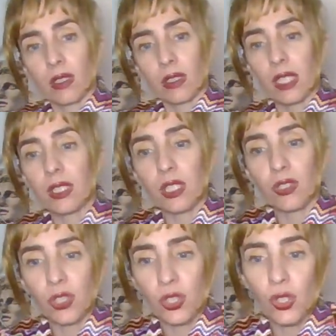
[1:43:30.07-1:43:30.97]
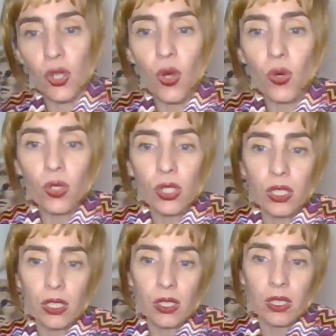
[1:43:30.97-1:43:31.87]
That is so
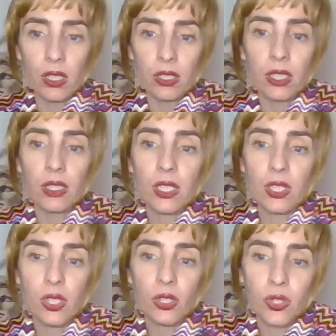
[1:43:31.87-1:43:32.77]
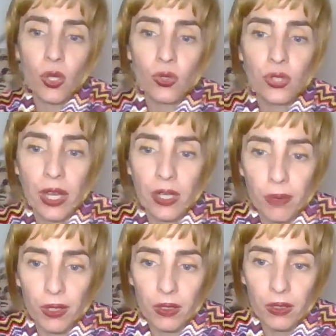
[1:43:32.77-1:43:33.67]
that is so
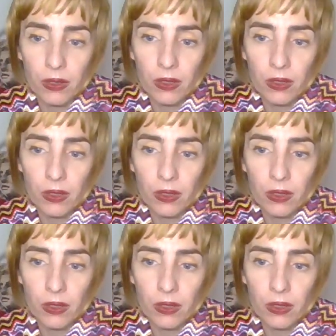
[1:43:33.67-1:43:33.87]
terrible.